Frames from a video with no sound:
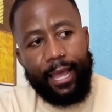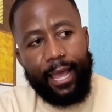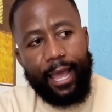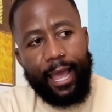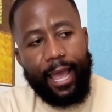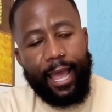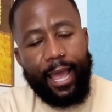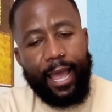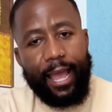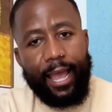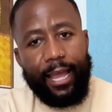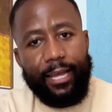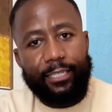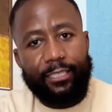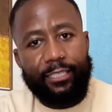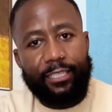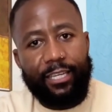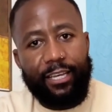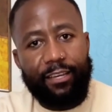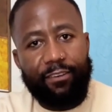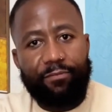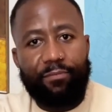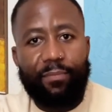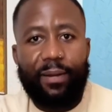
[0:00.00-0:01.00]
and
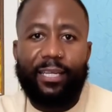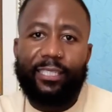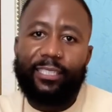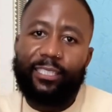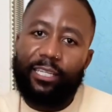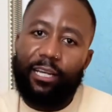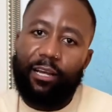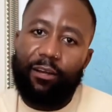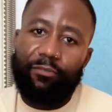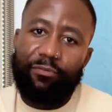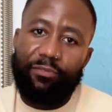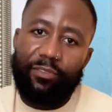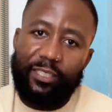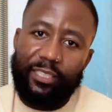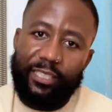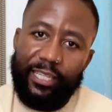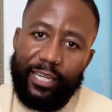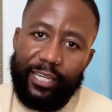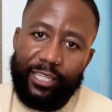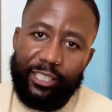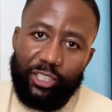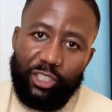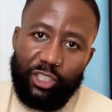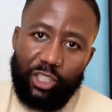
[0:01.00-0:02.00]
give myself a
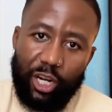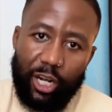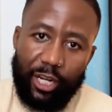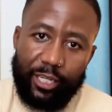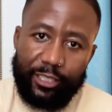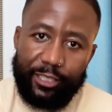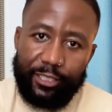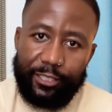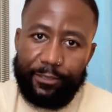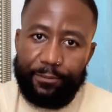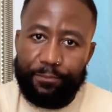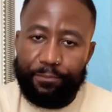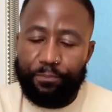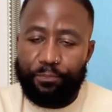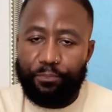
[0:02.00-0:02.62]
second chance.